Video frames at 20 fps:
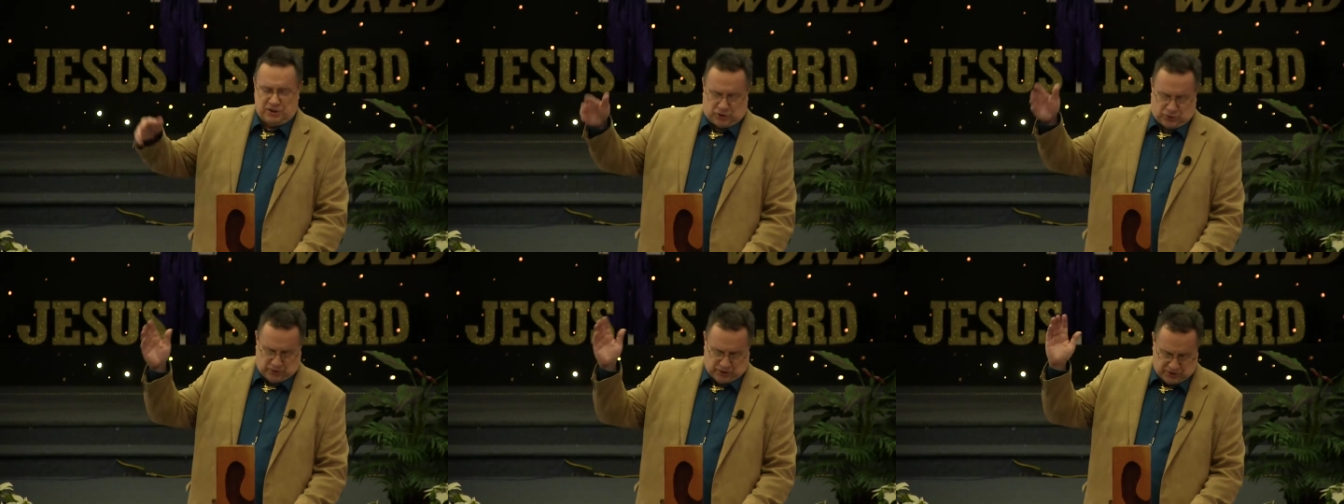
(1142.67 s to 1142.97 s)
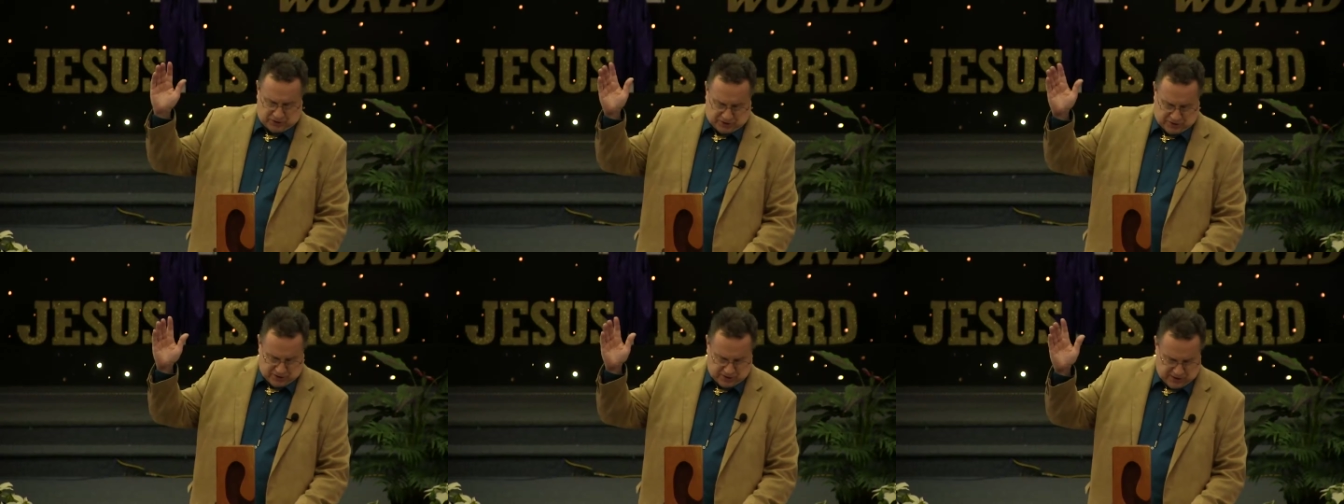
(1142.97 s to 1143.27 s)
to
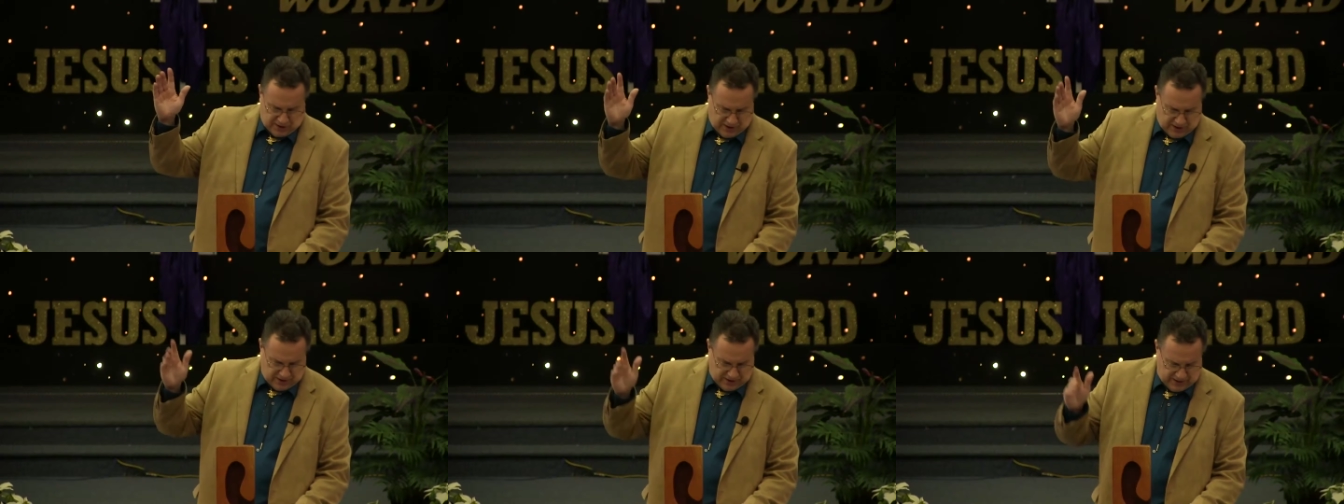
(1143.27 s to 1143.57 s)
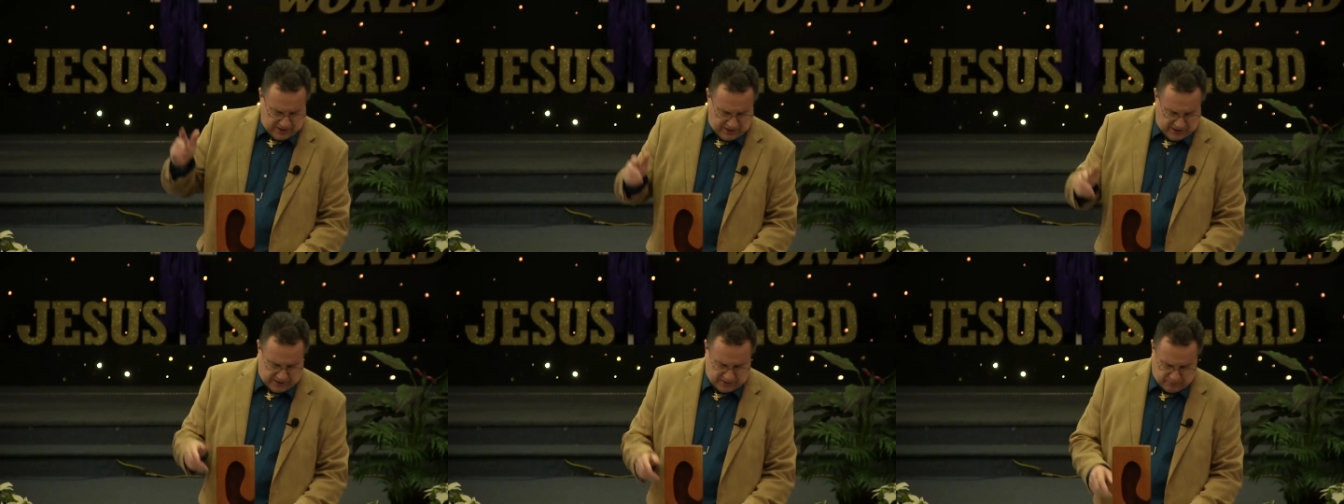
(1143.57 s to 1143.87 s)
trust in God
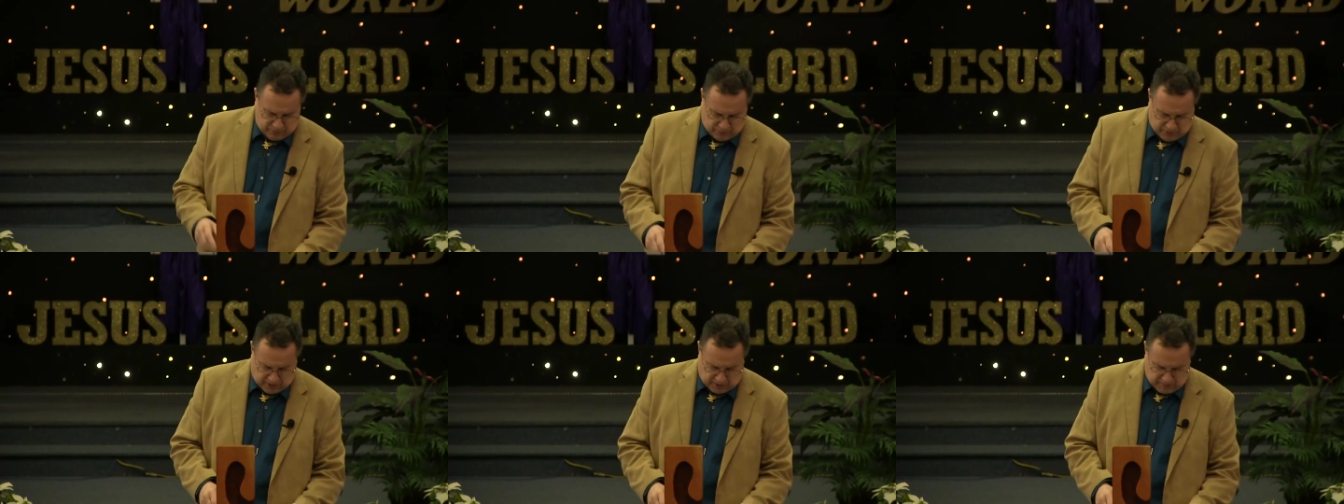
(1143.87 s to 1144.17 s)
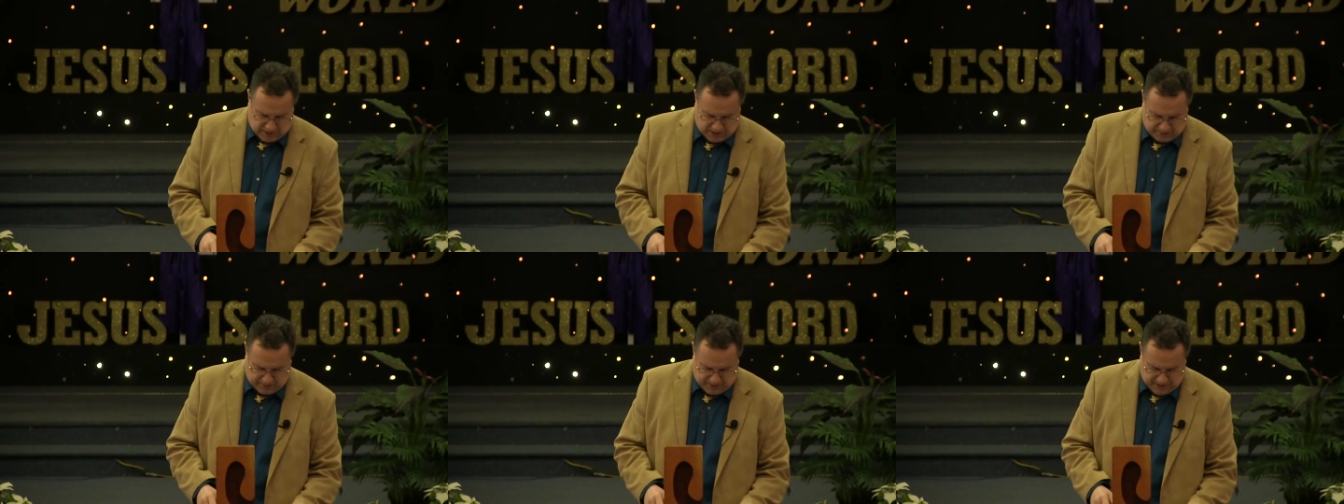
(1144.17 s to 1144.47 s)
and let Him
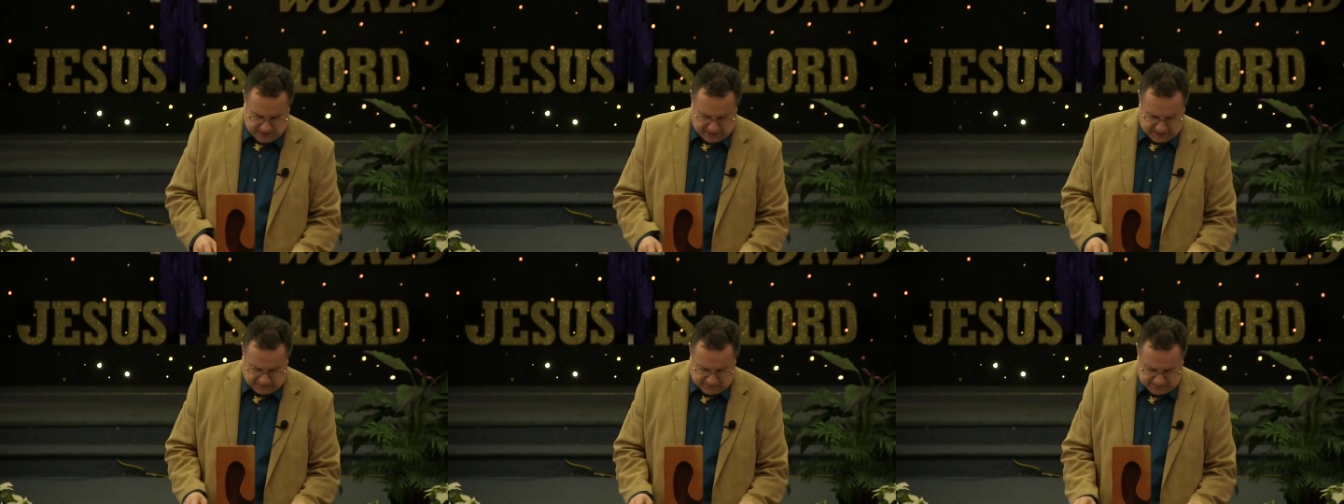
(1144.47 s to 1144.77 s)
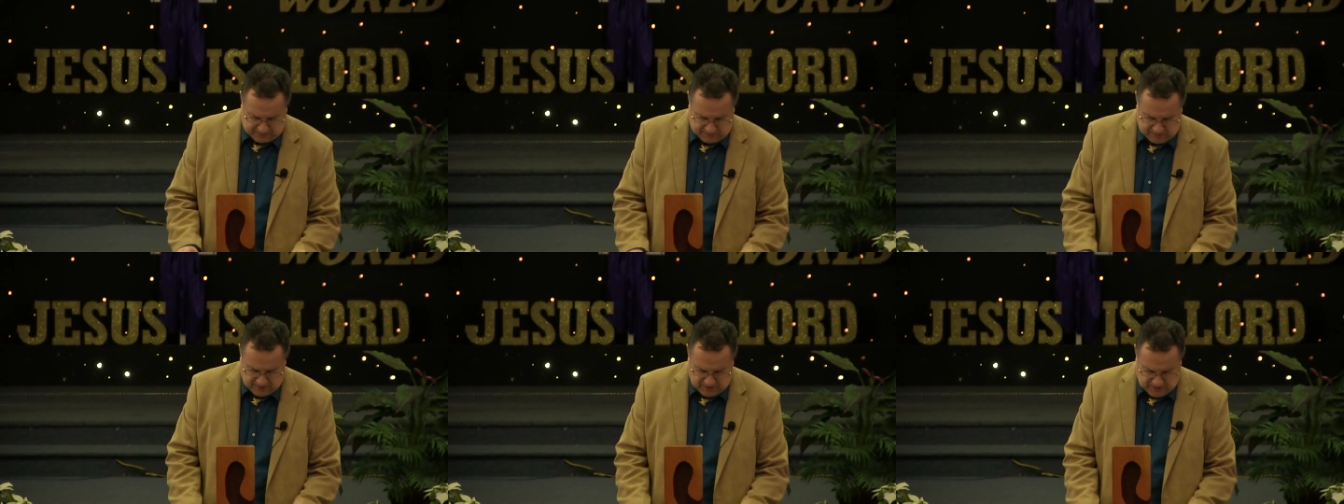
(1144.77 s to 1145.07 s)
direct my path.
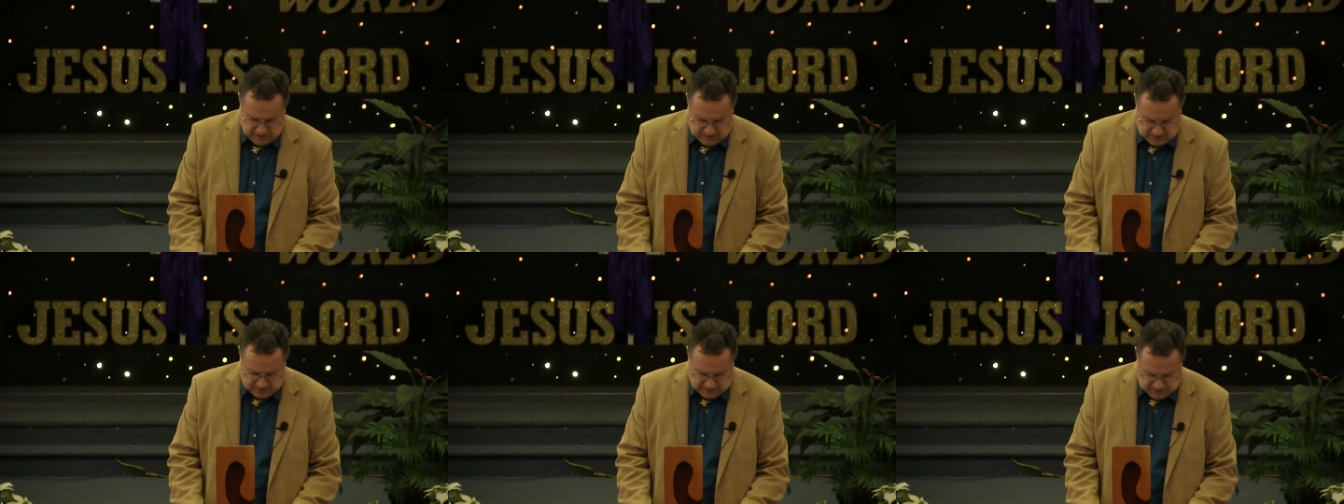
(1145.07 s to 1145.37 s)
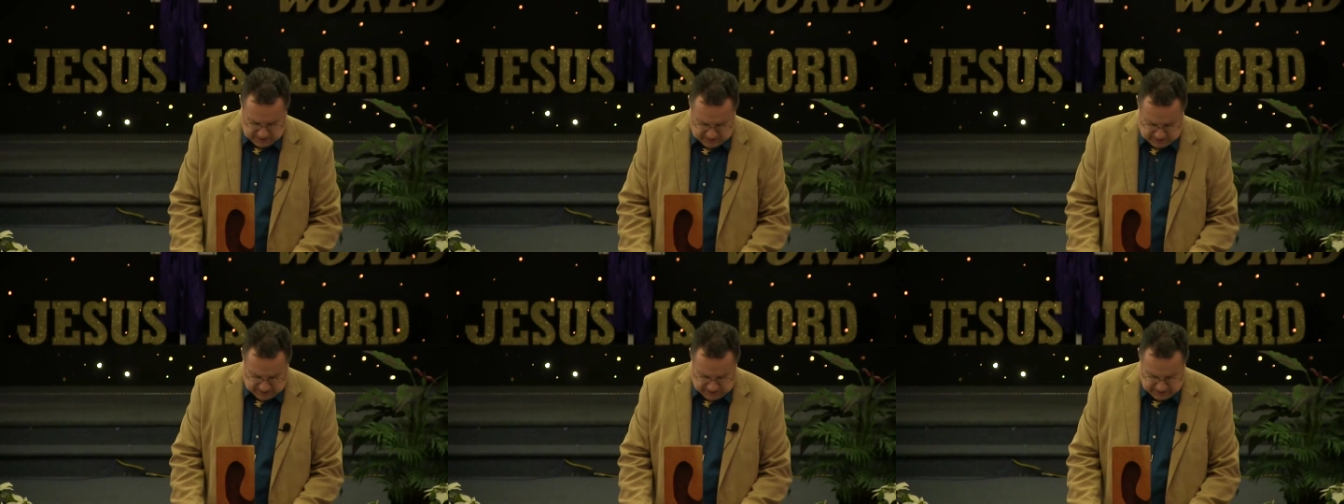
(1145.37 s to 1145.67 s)

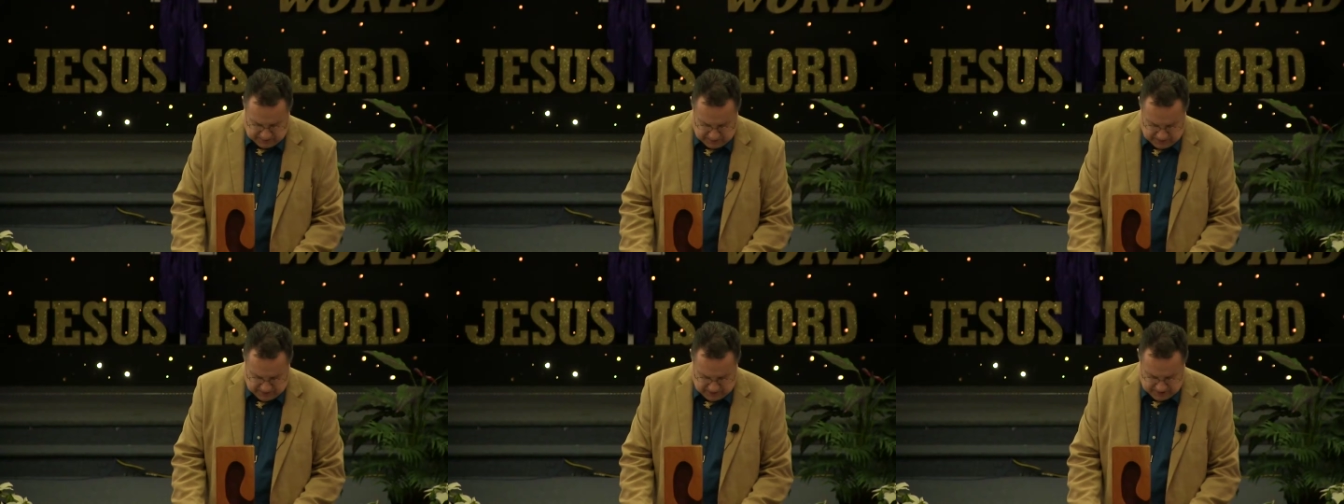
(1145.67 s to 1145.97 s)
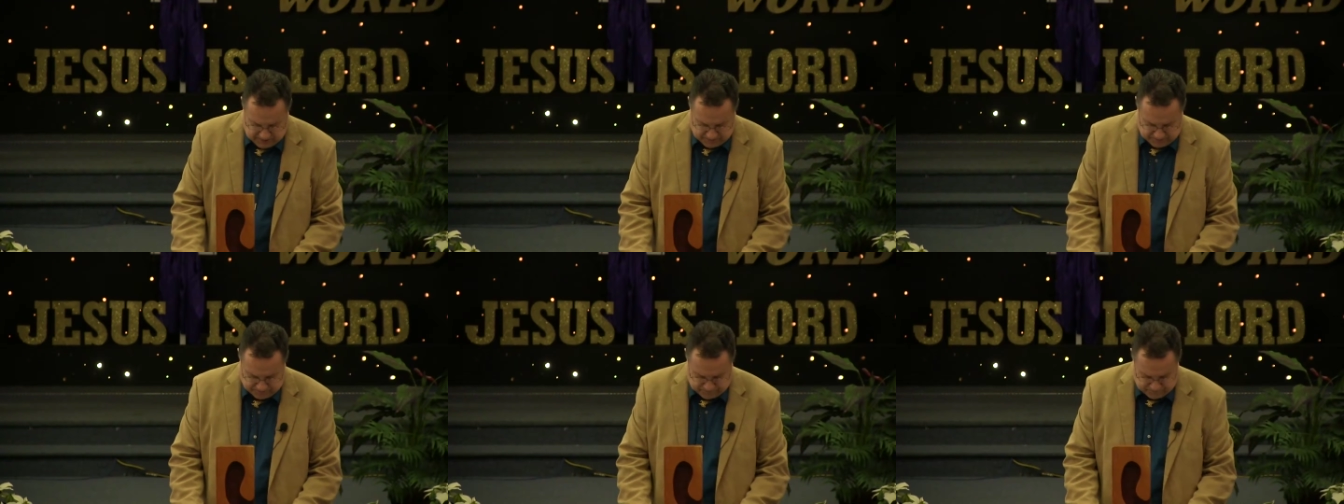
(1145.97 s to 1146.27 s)

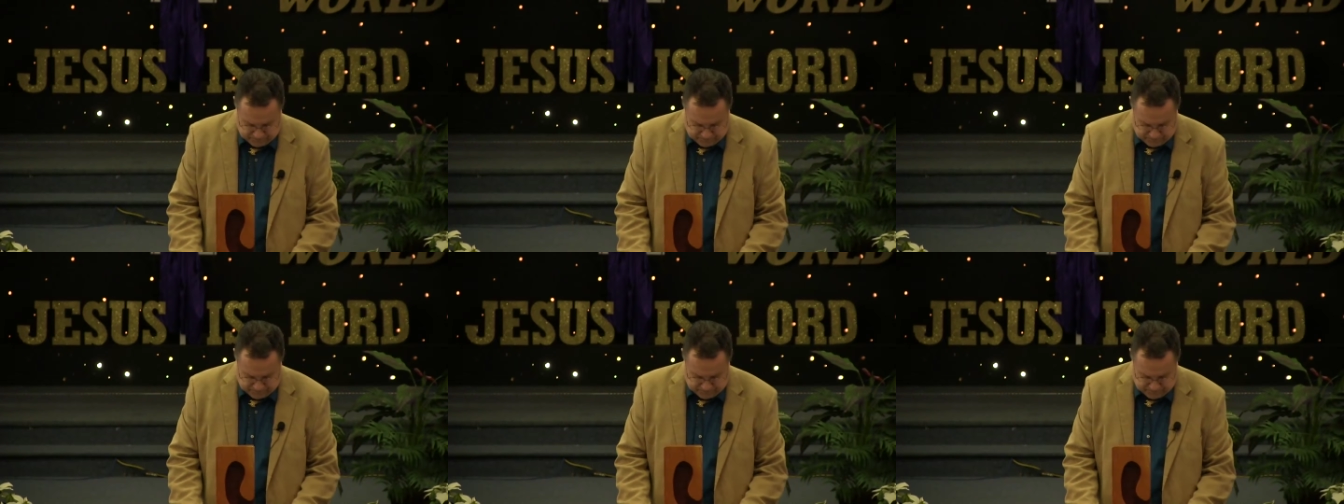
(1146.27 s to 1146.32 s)
Amen.